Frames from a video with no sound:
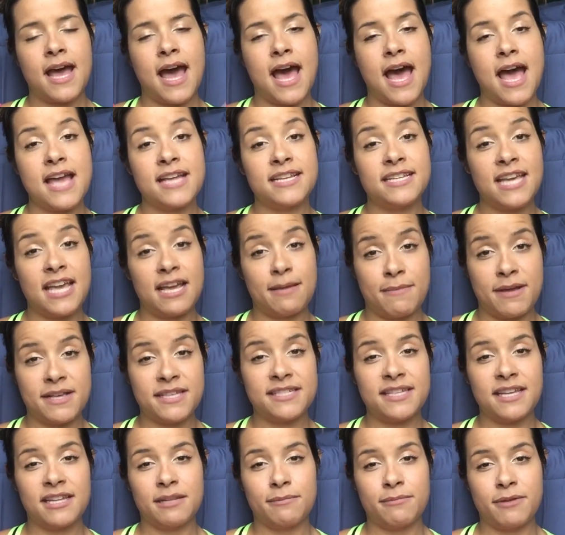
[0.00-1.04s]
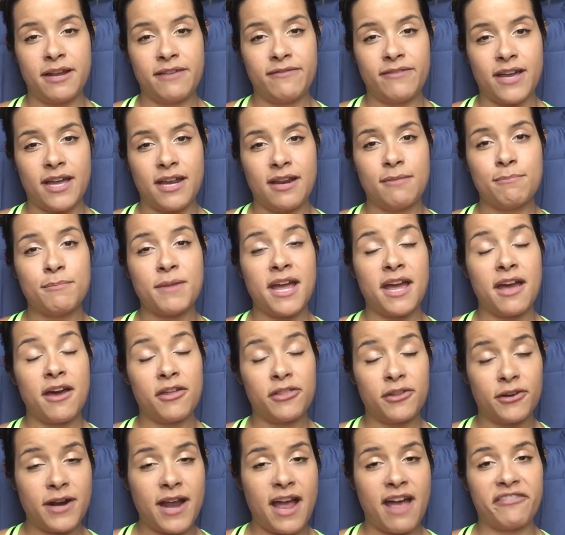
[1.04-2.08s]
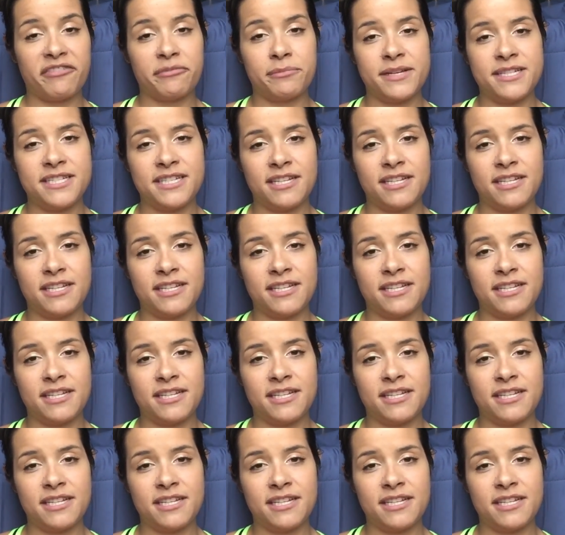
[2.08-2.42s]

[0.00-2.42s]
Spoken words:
I take my Celebrate vitamin, my other half of my